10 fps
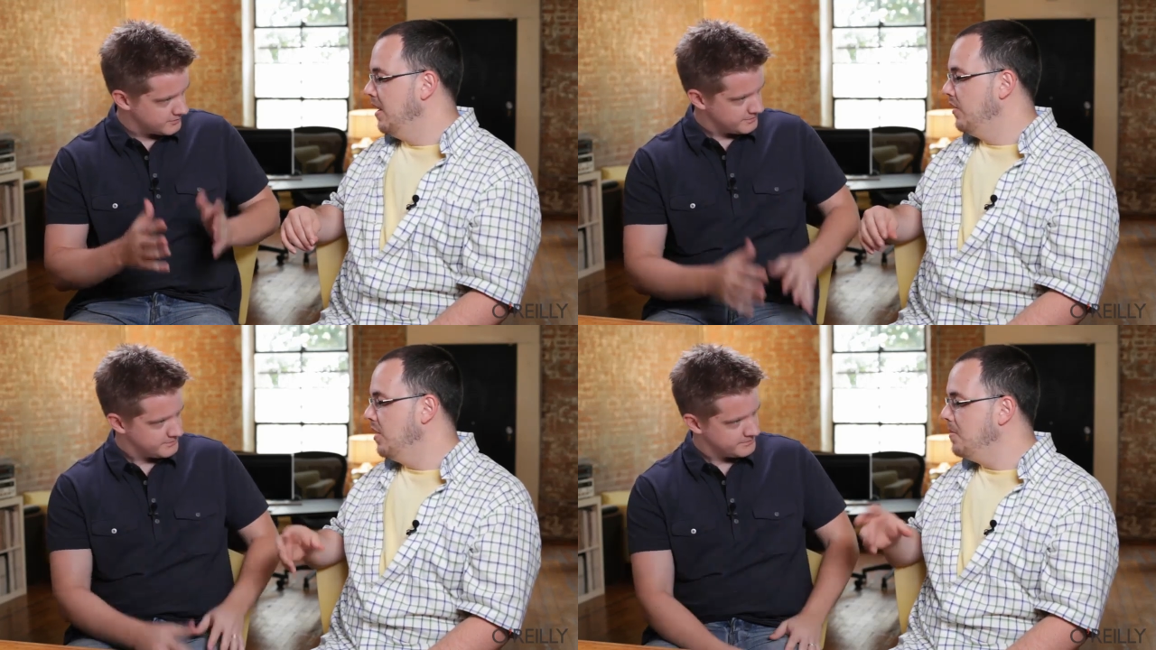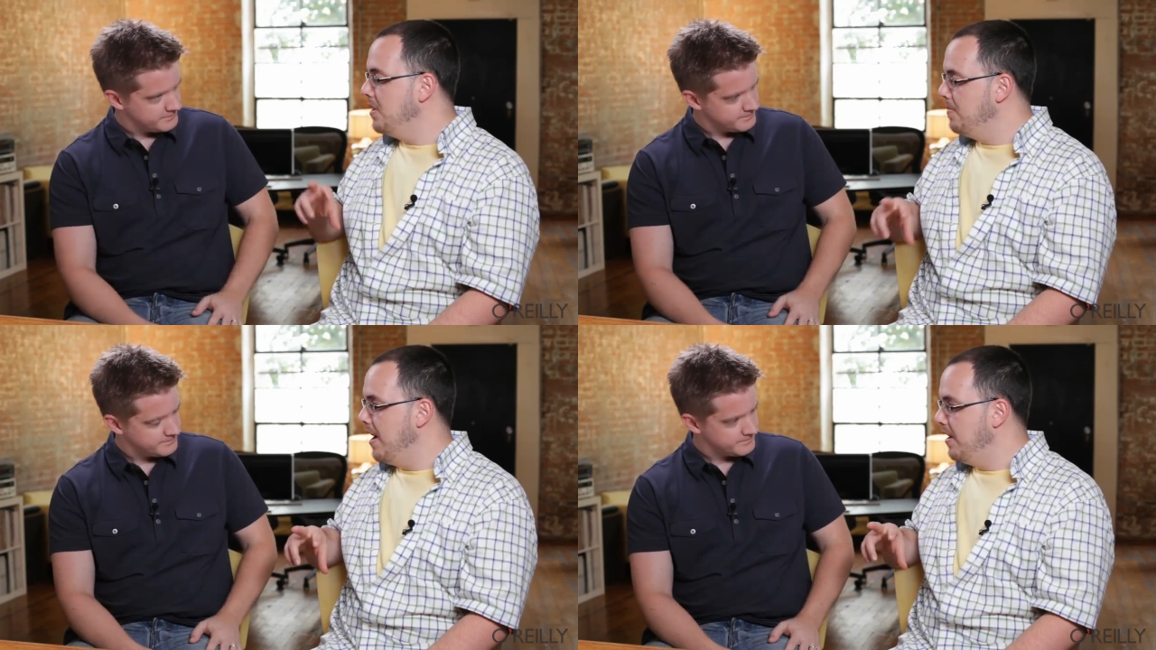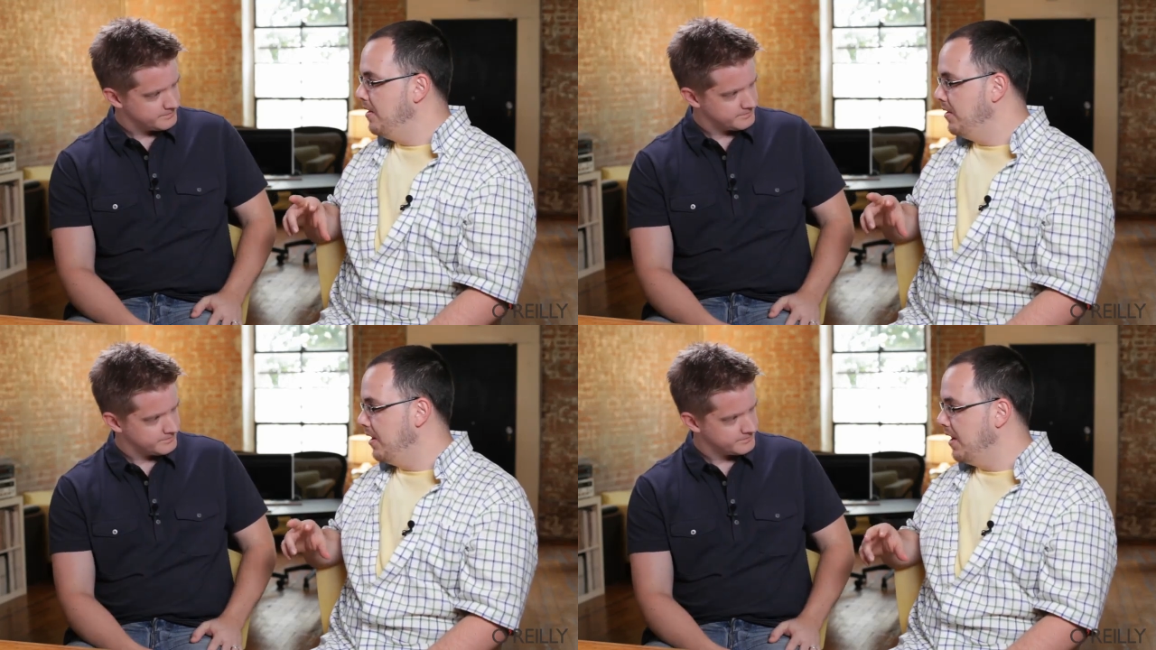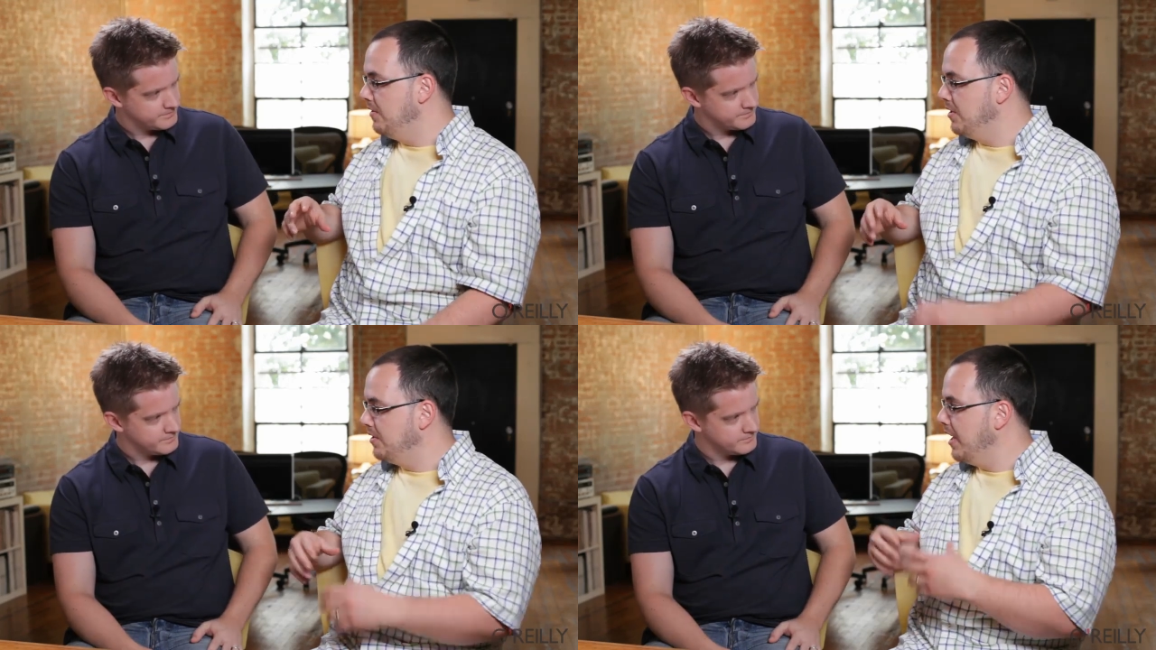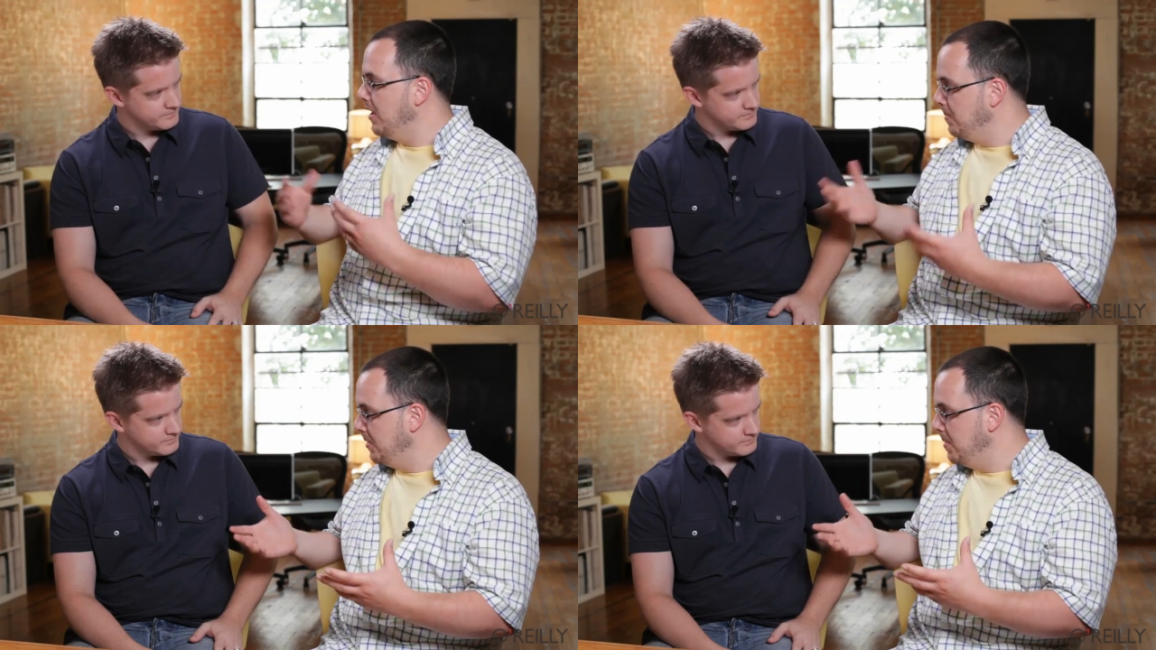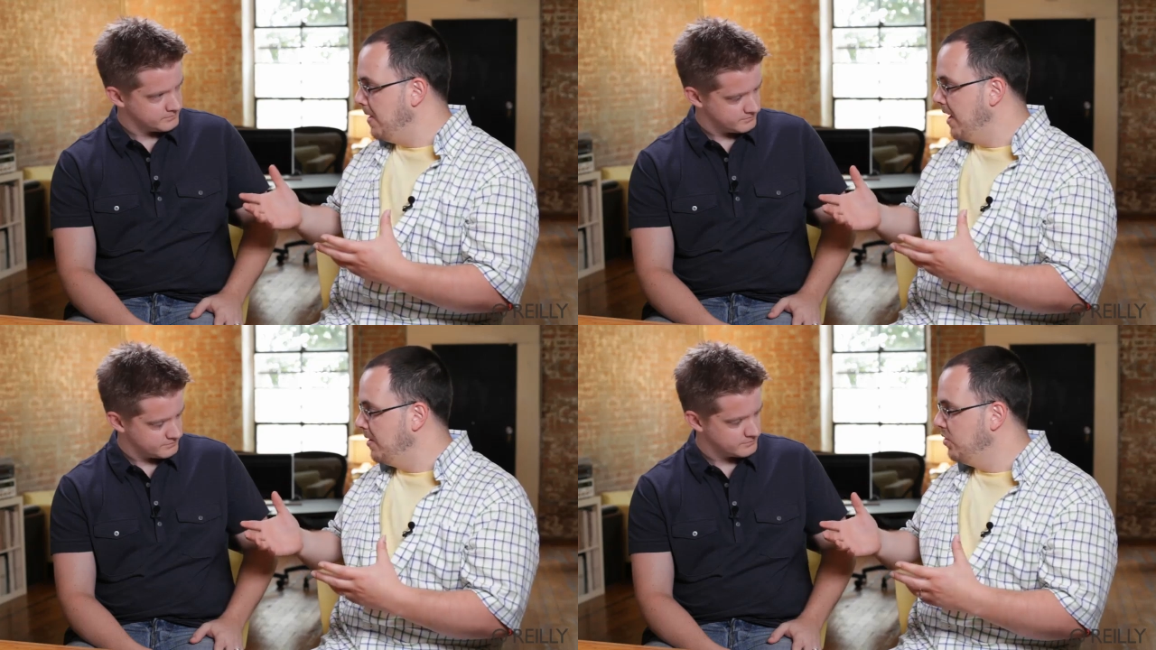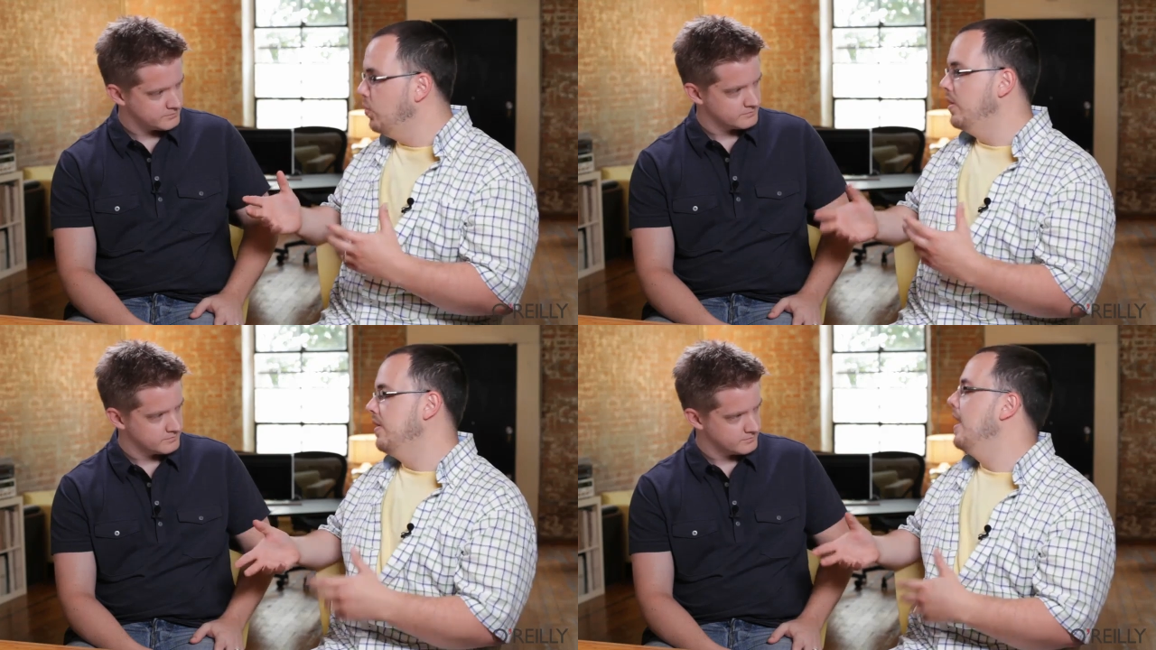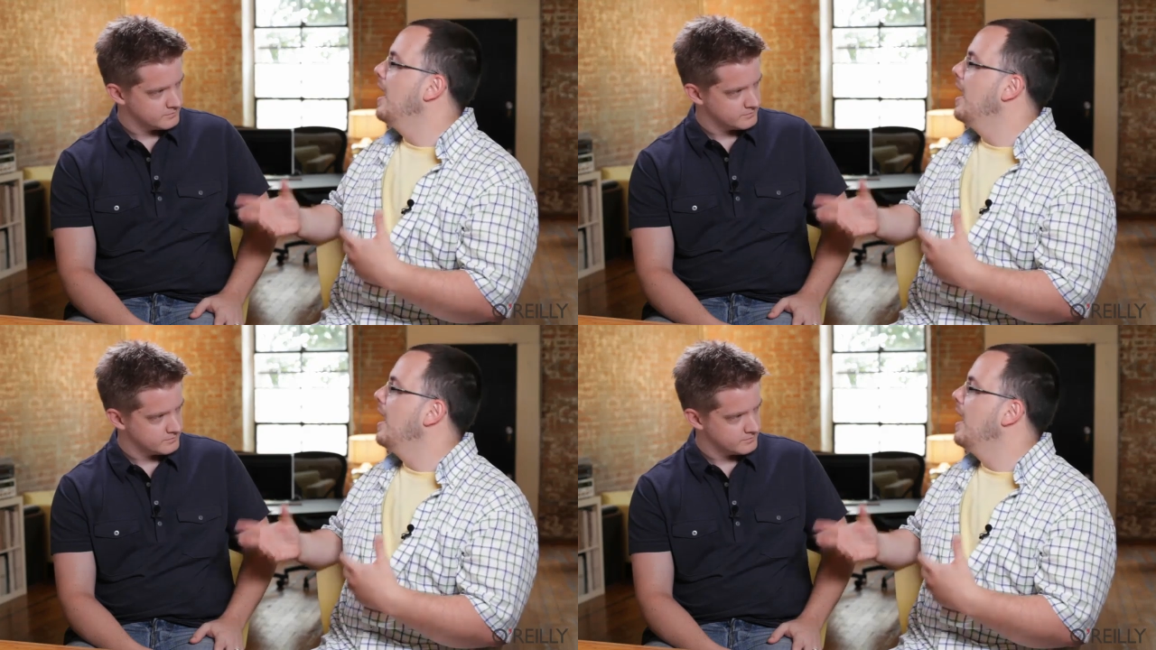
Speaker 1: Some of the patterns are kind of just scalability patterns with that